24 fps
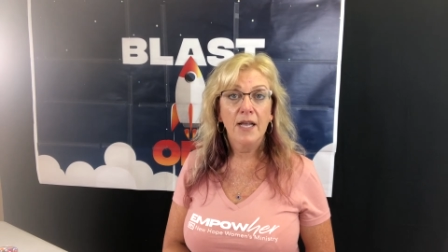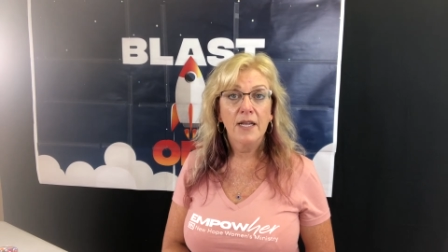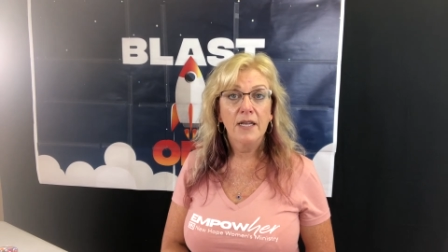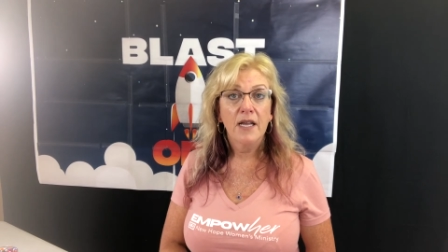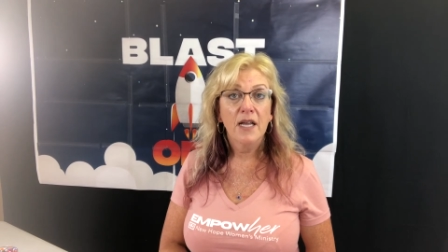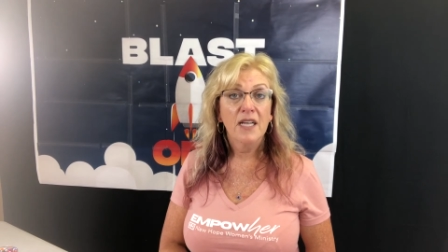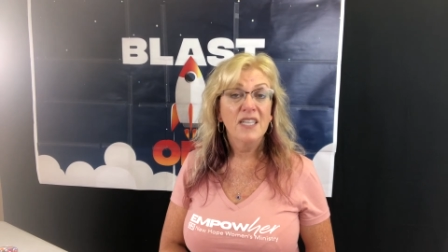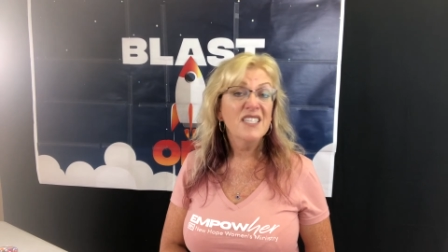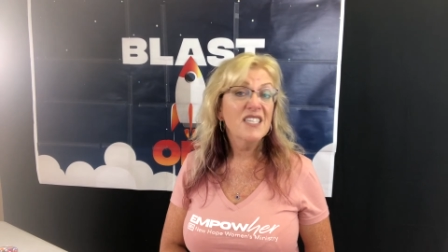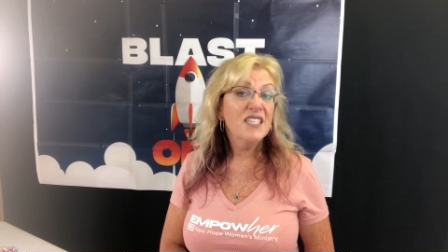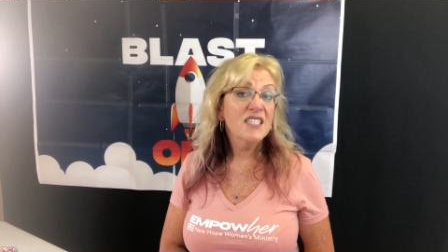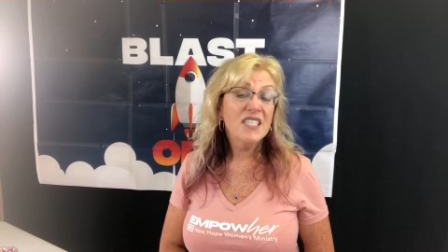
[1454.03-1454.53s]
It
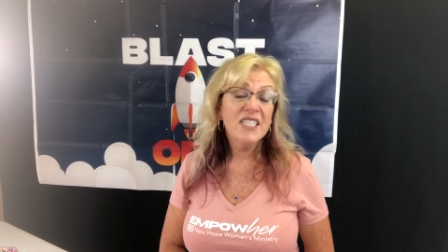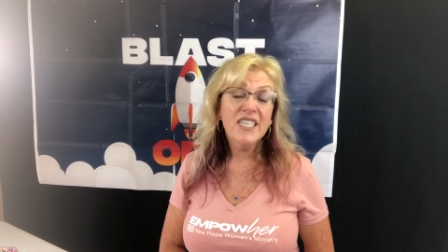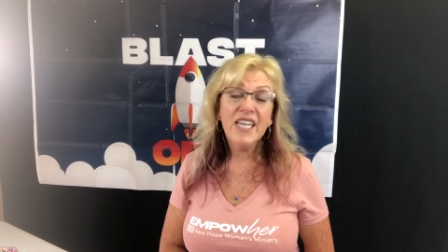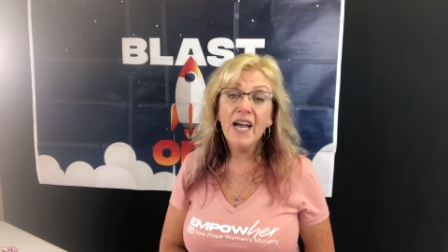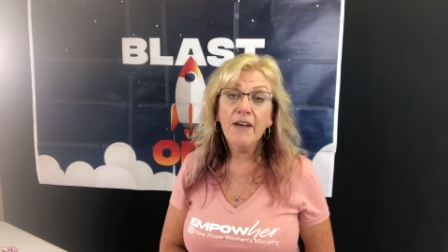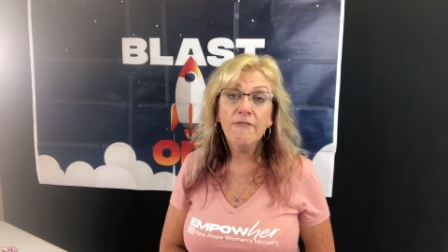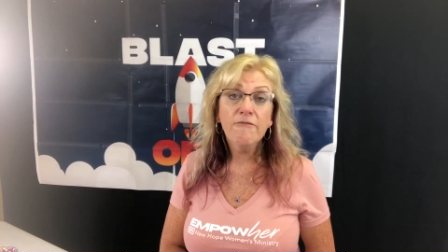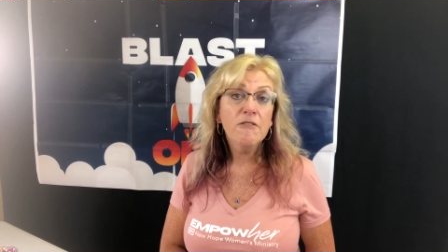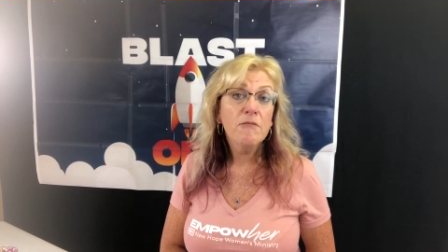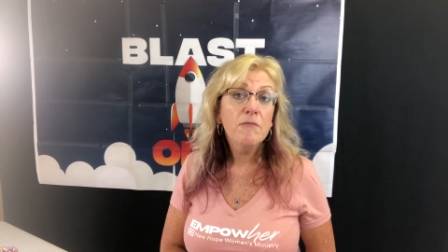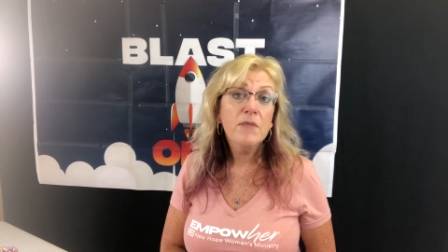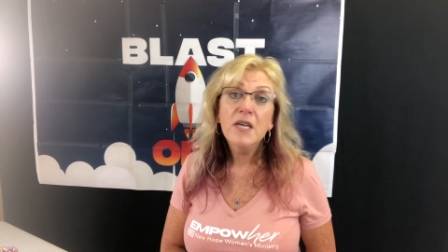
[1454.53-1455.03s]
doesn't
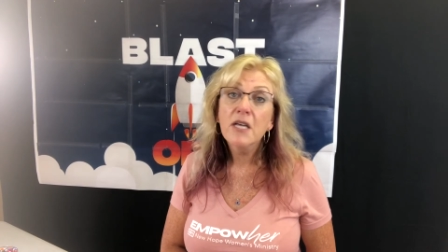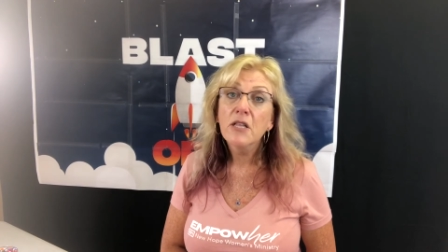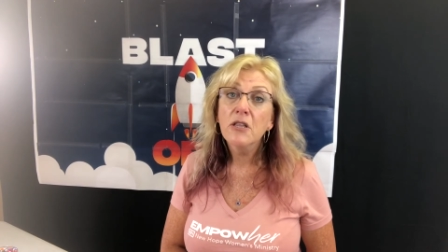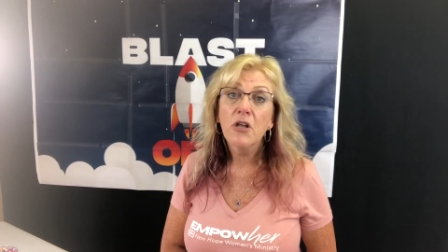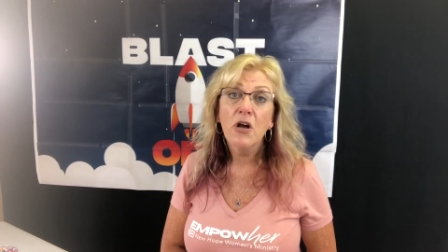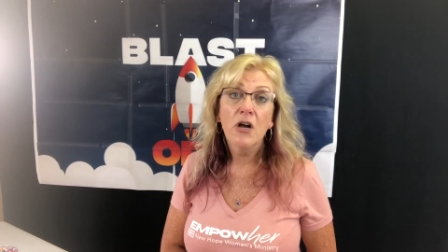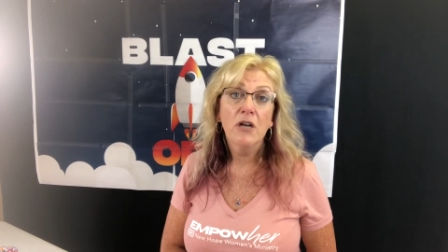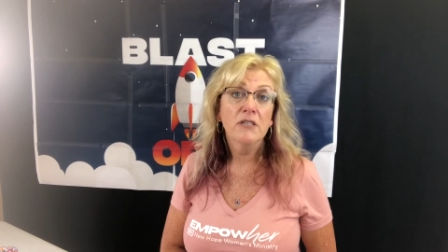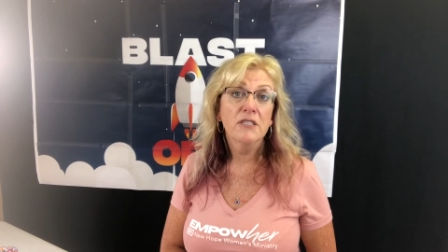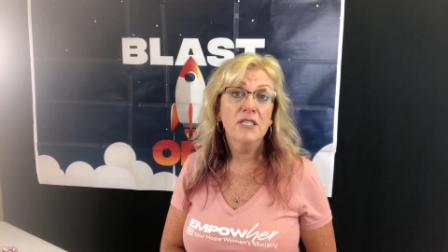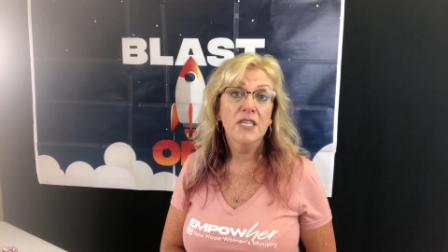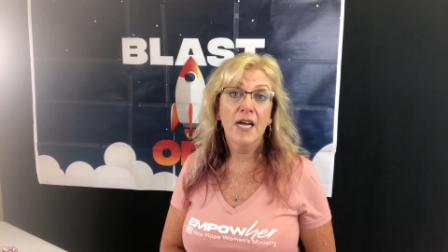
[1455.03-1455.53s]
have to be a
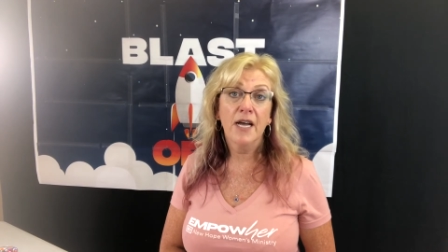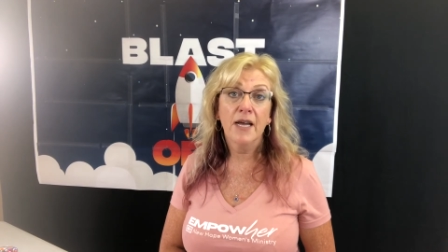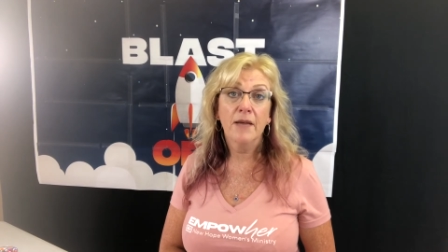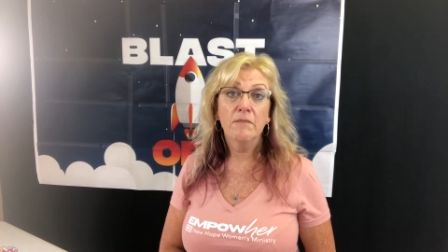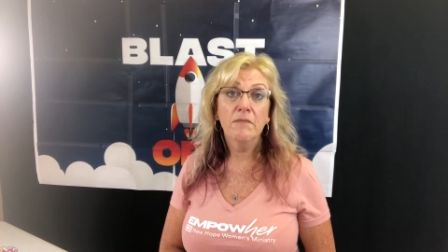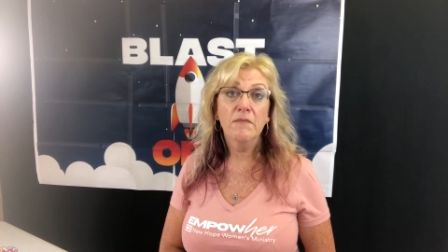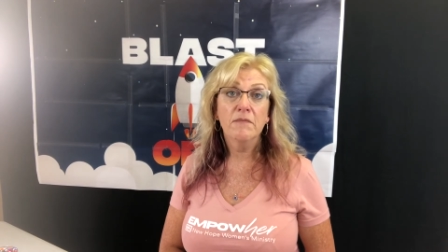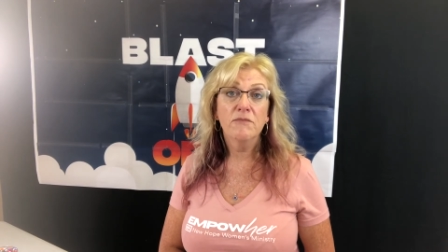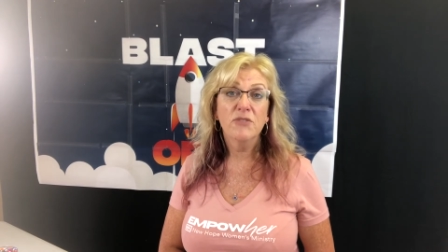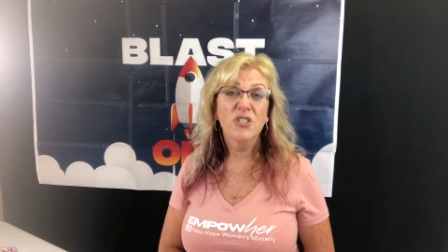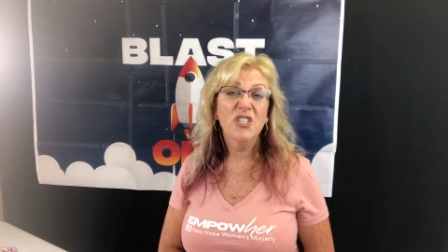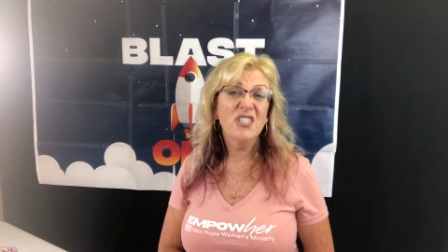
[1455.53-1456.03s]
long
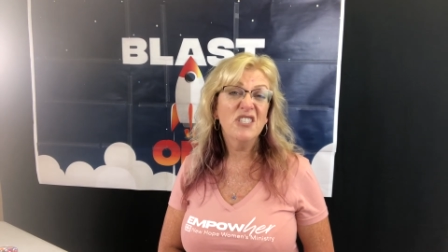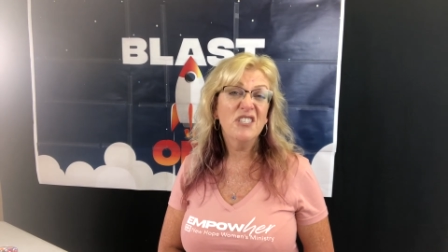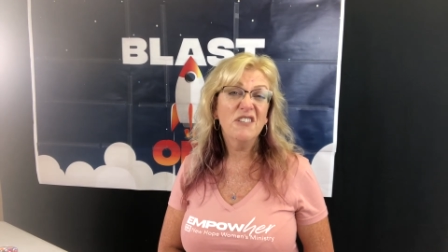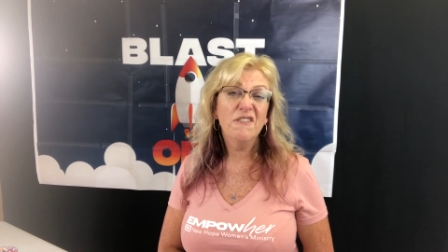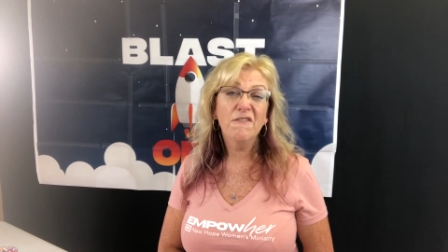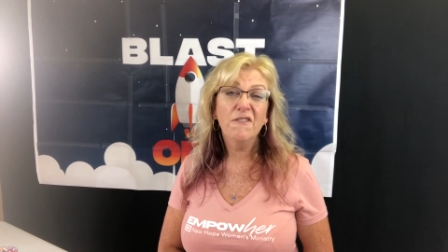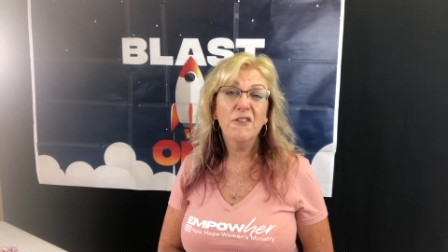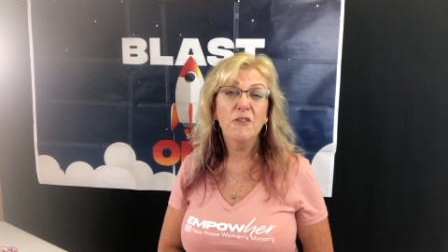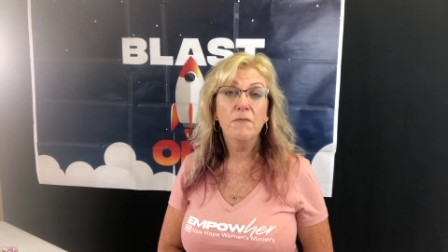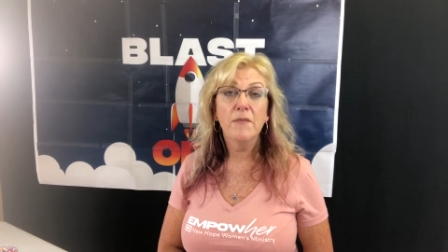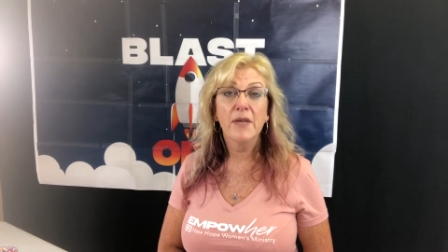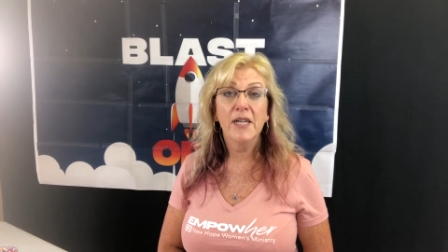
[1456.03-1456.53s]
time, just a
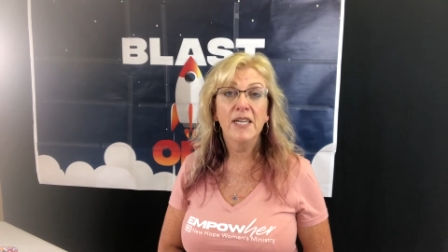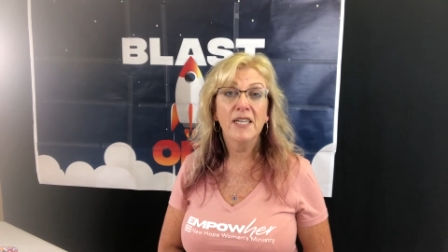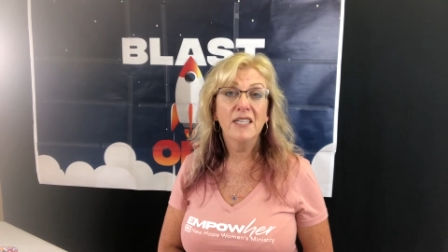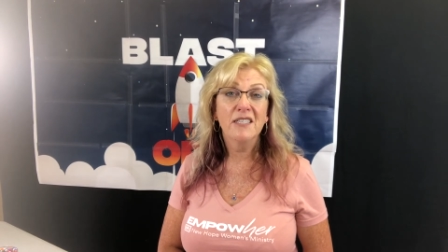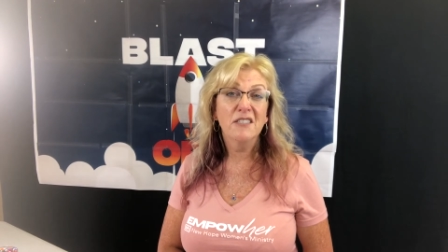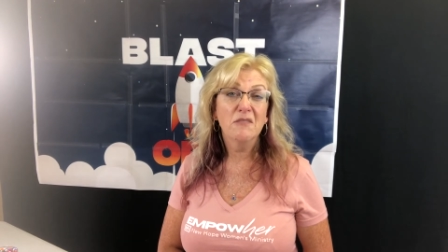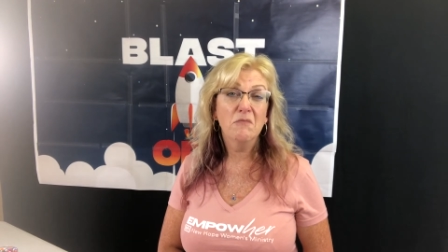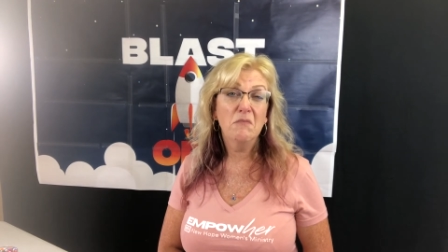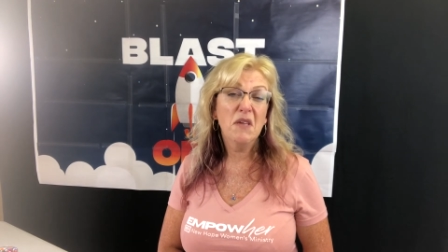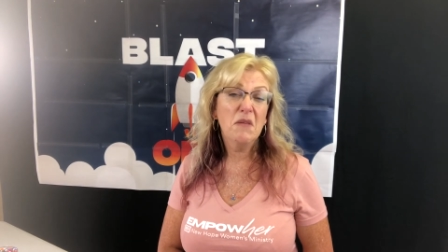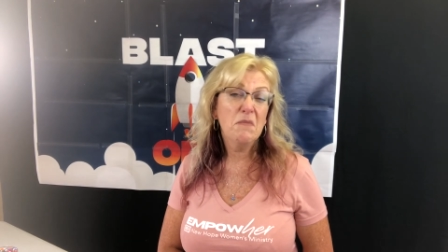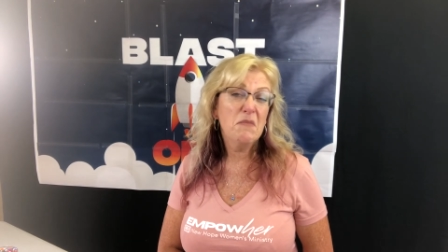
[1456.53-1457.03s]
few
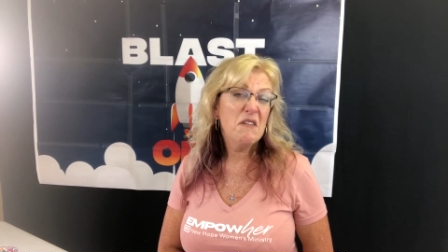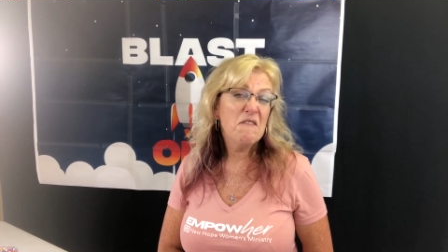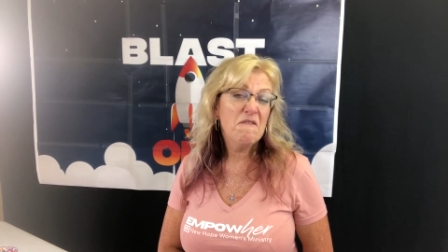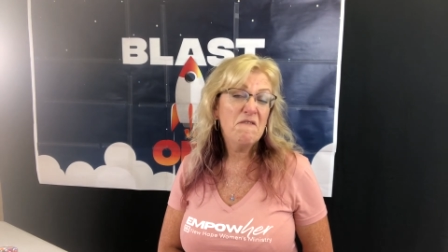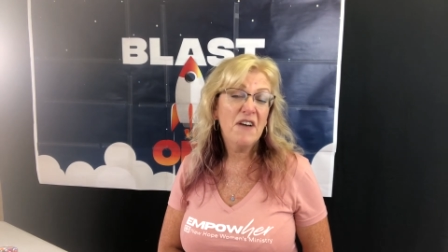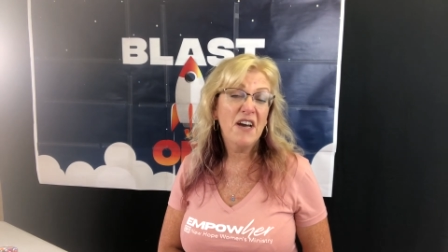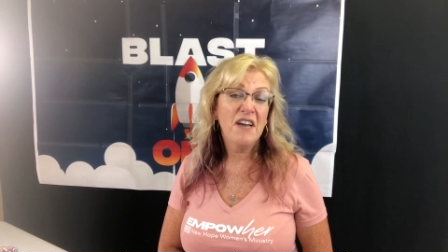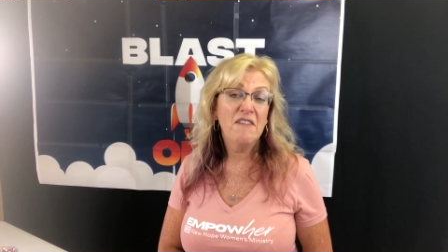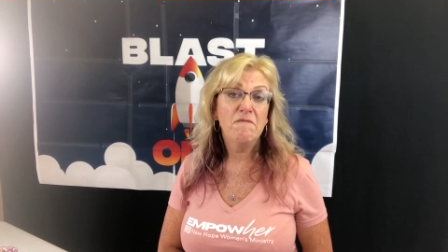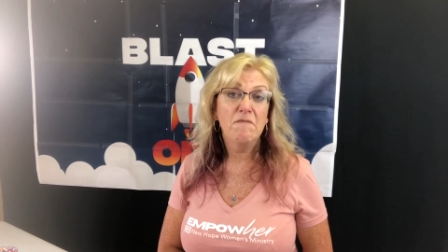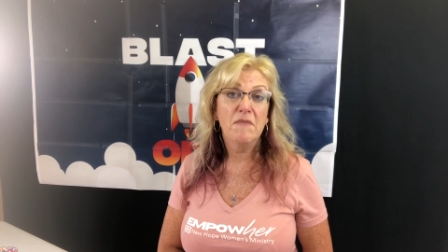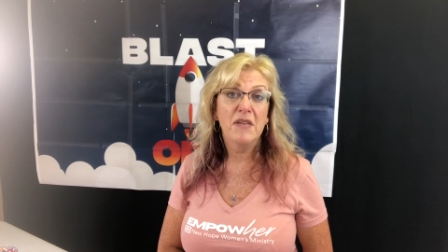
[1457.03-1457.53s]
minutes, maybe
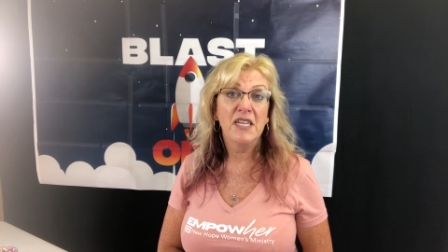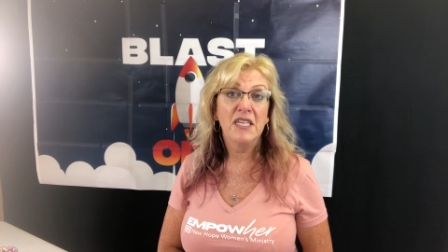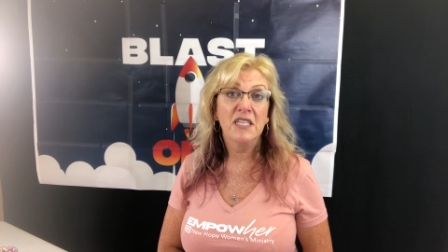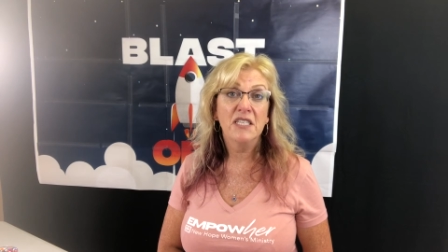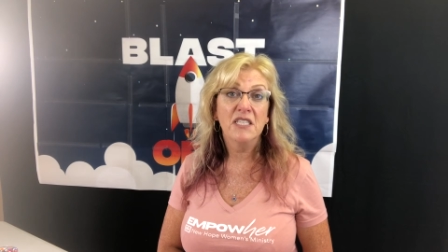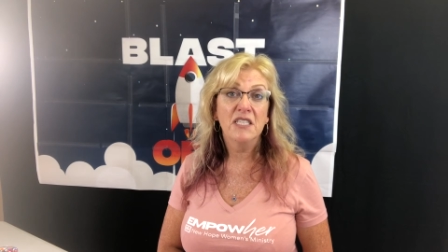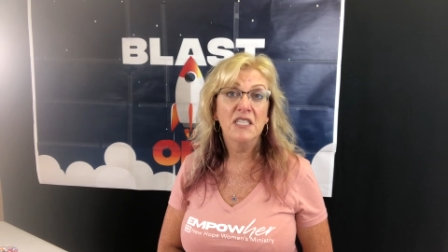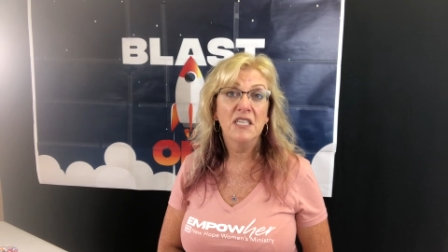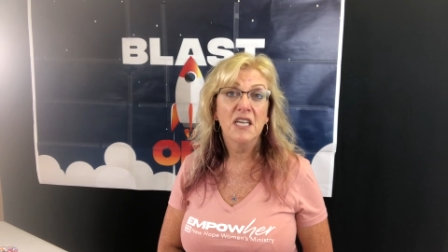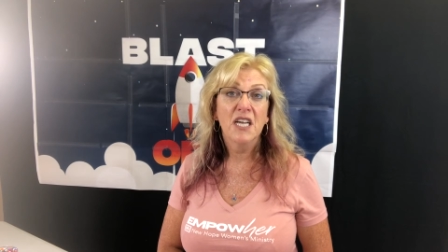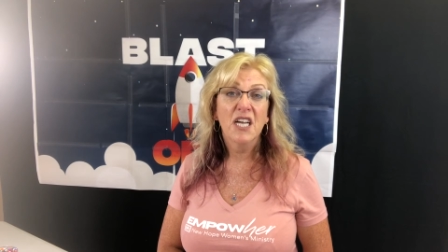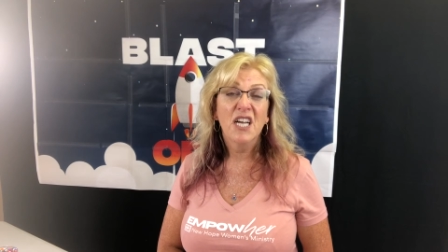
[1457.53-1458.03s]
5
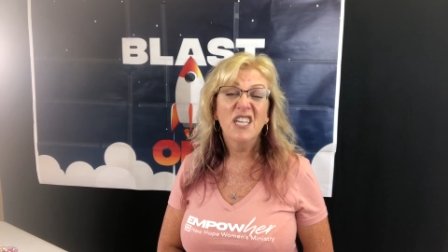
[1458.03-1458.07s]
minutes,